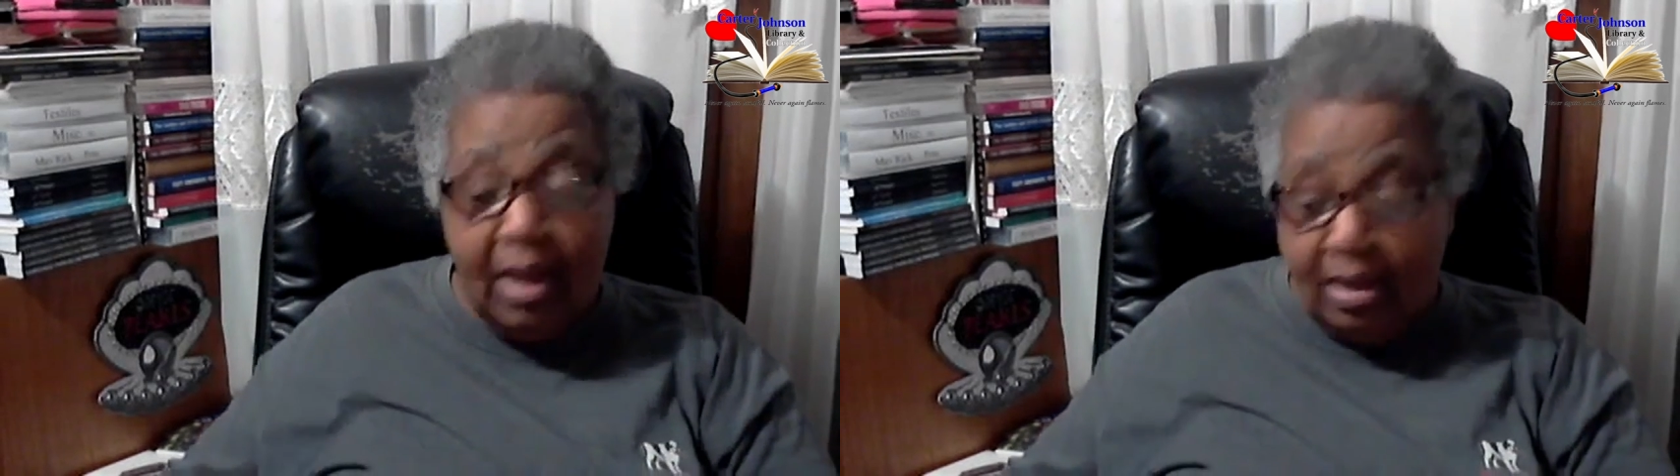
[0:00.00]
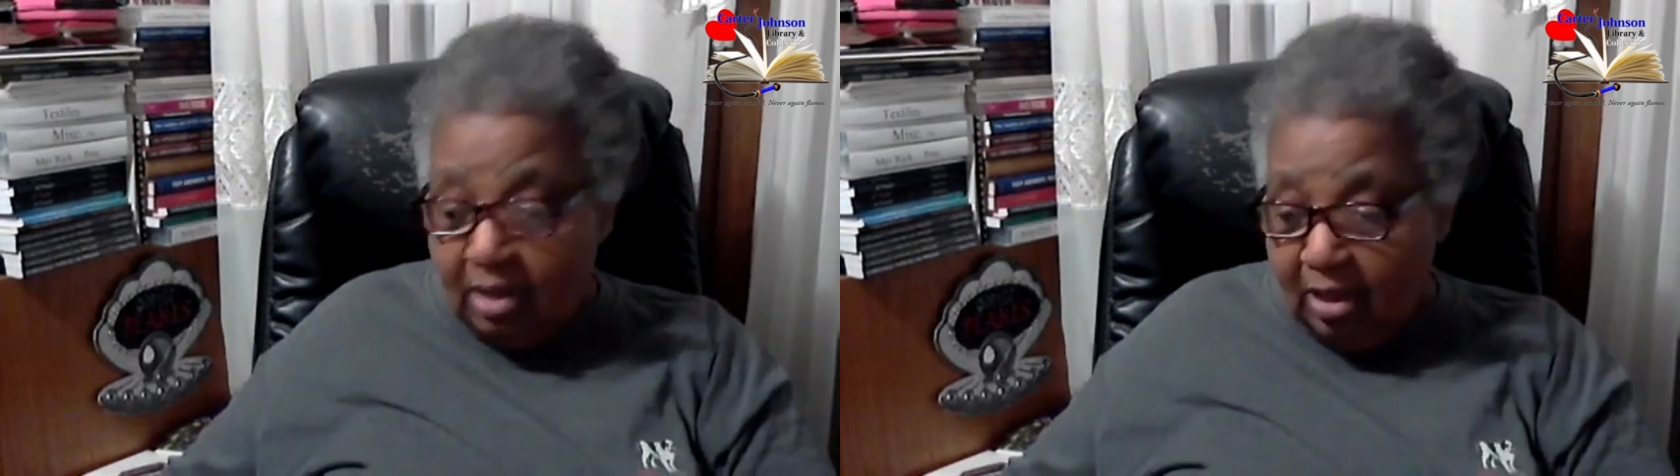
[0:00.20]

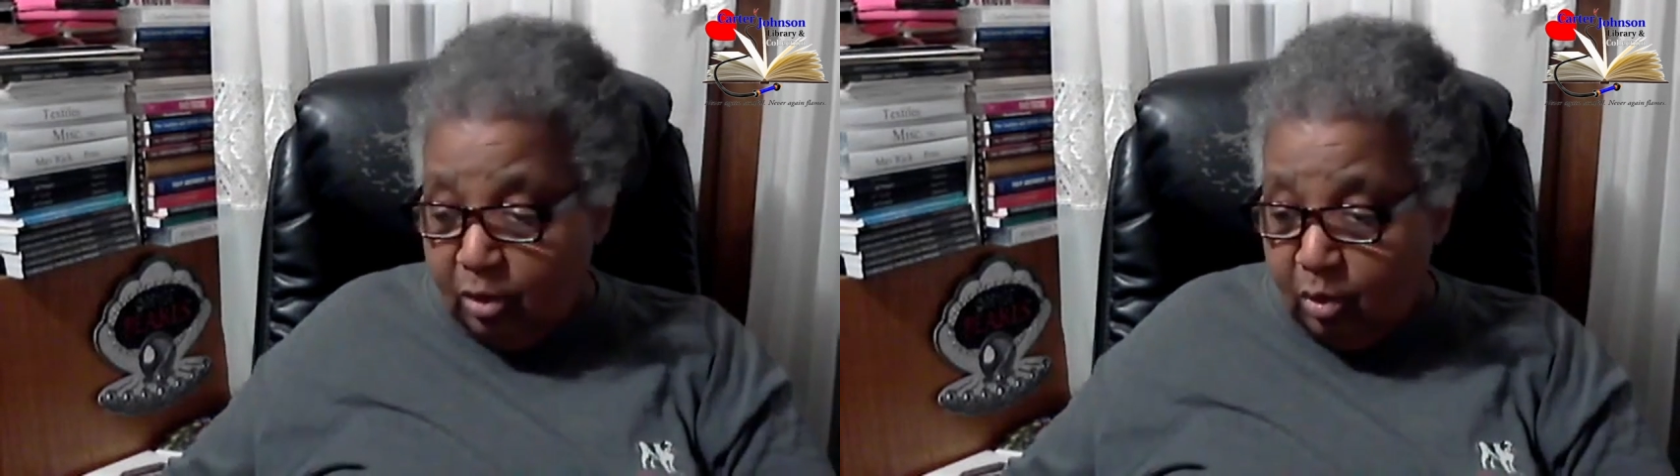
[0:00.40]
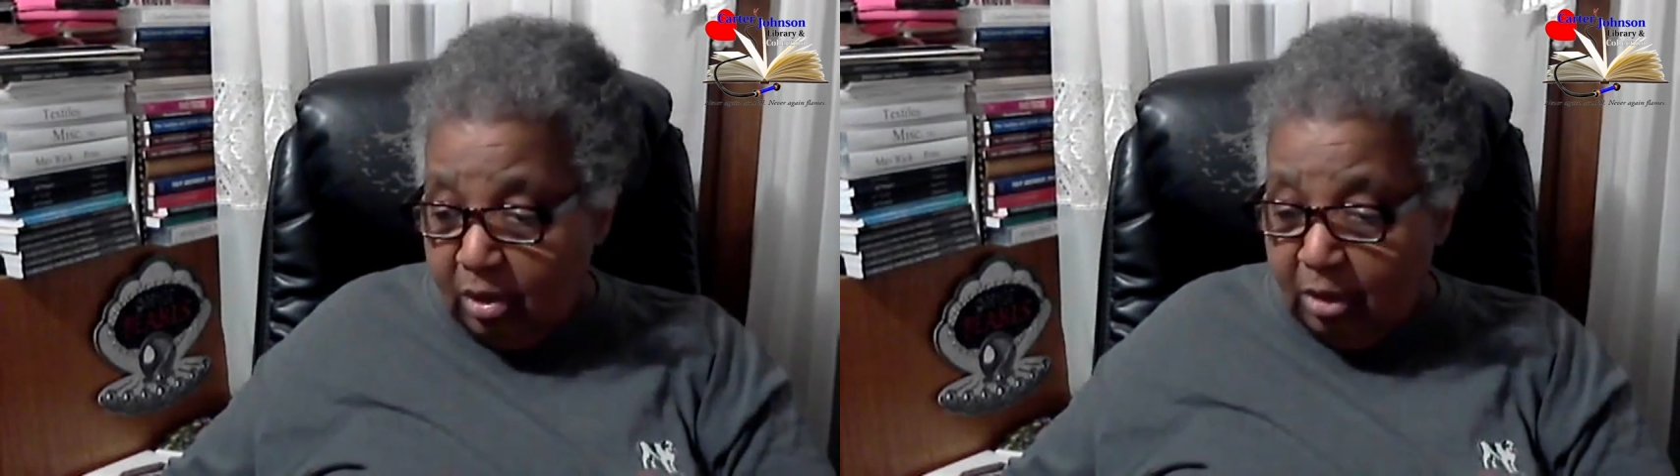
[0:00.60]
and tell
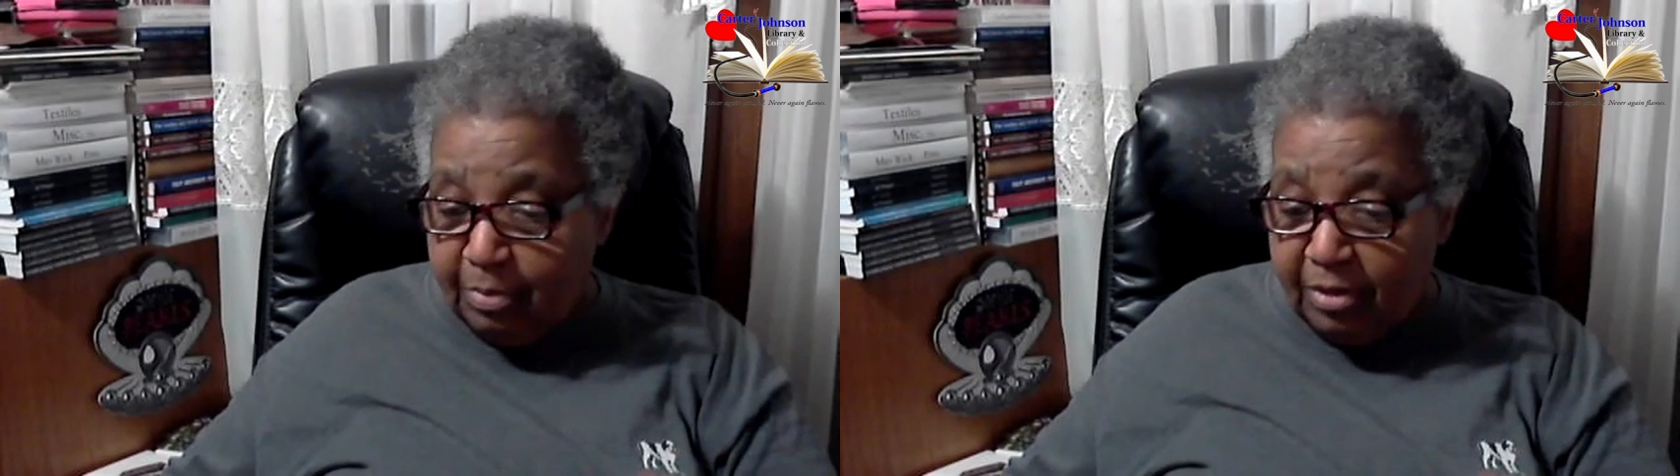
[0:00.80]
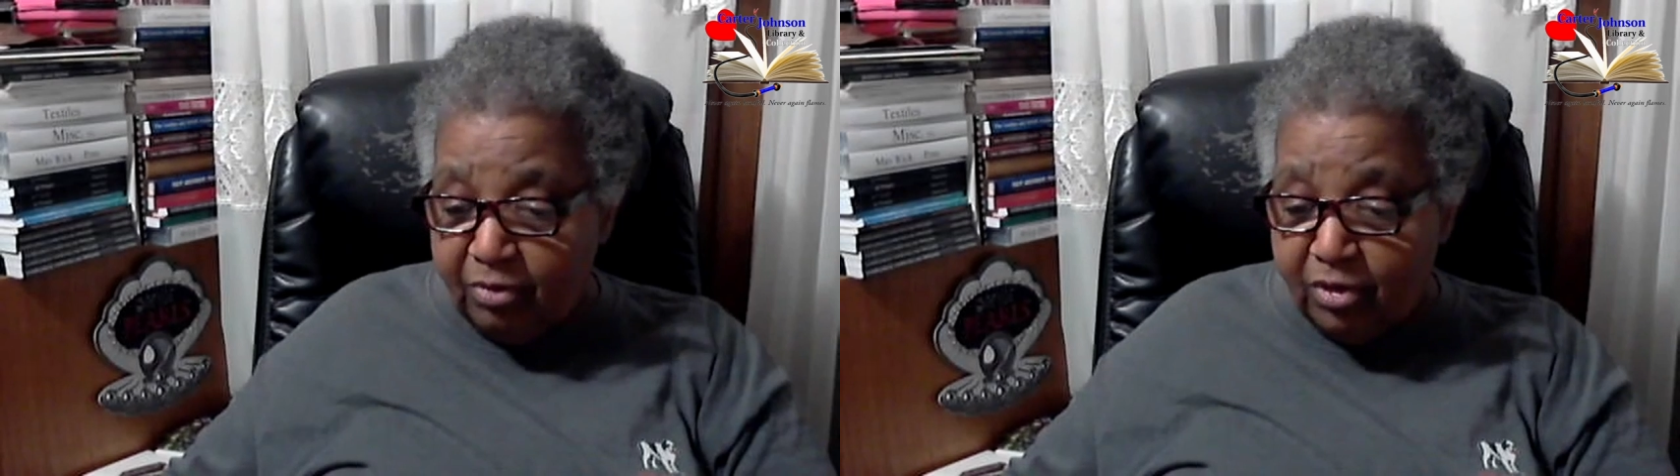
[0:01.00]
you a little
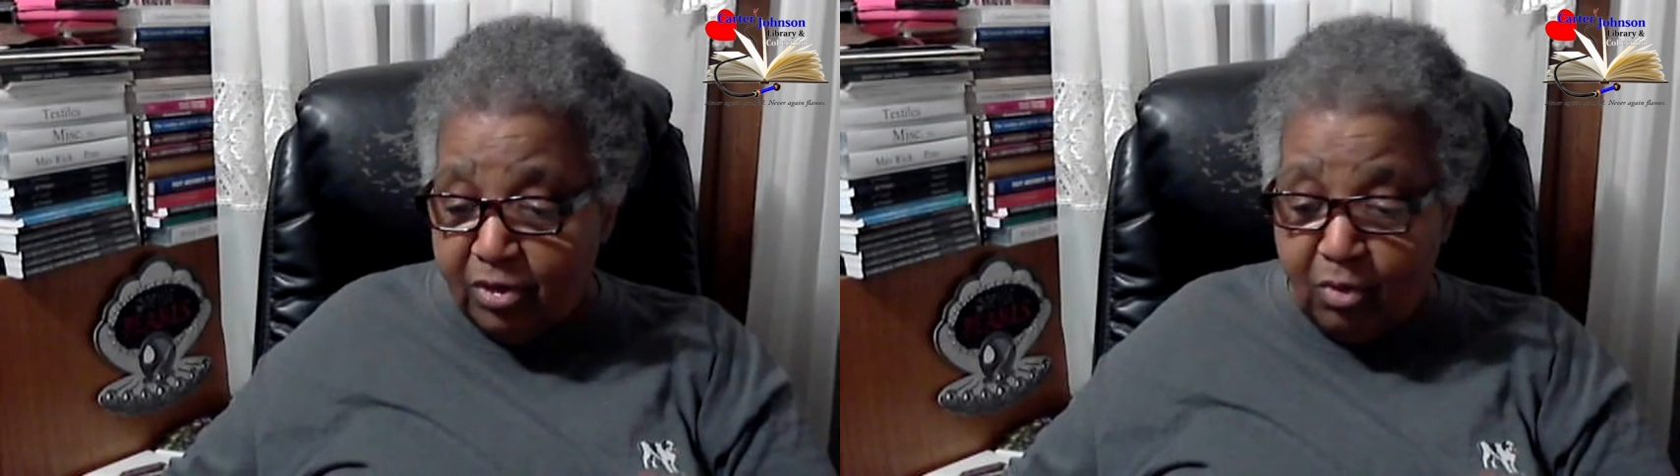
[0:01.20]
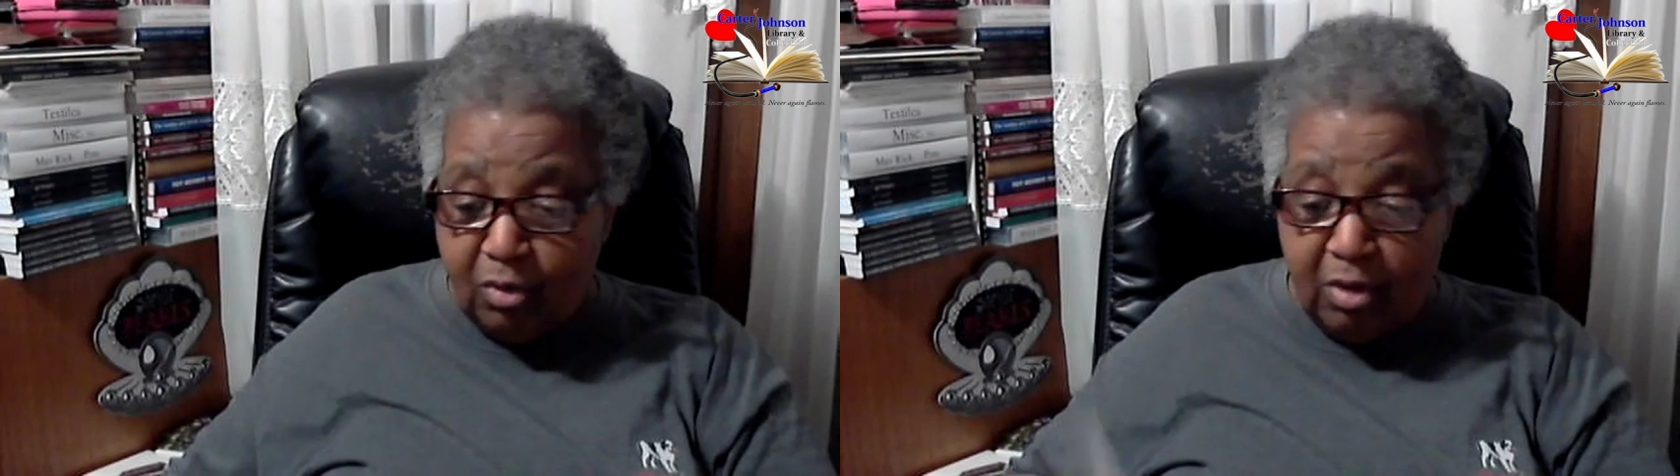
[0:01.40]
bit of a
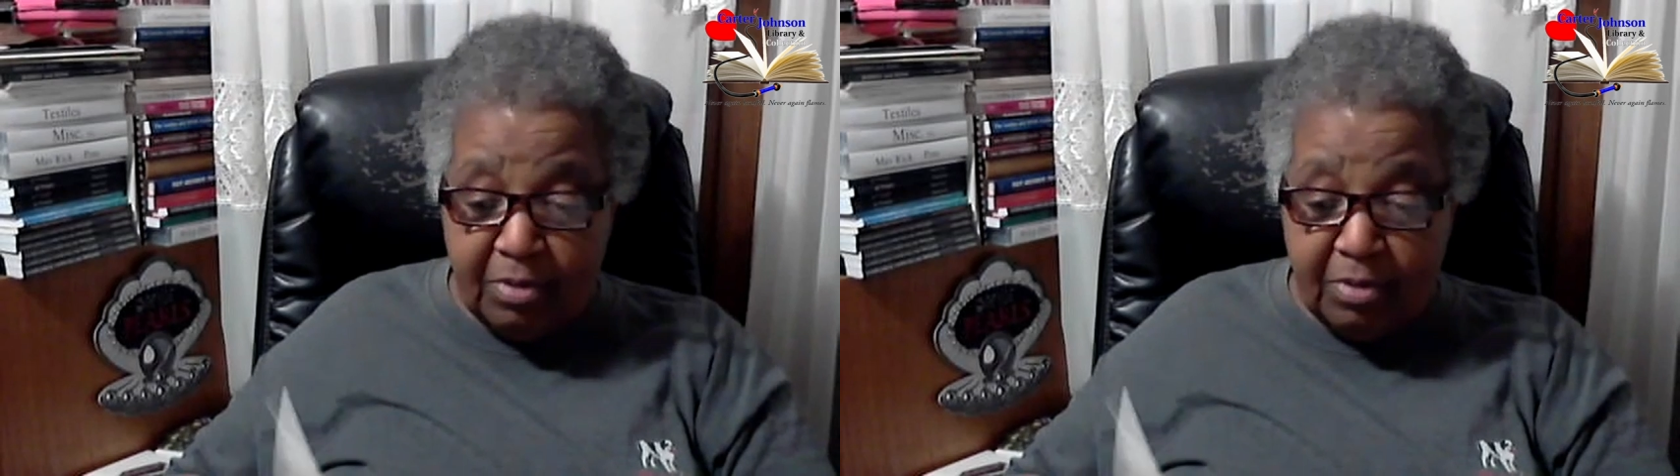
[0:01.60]
story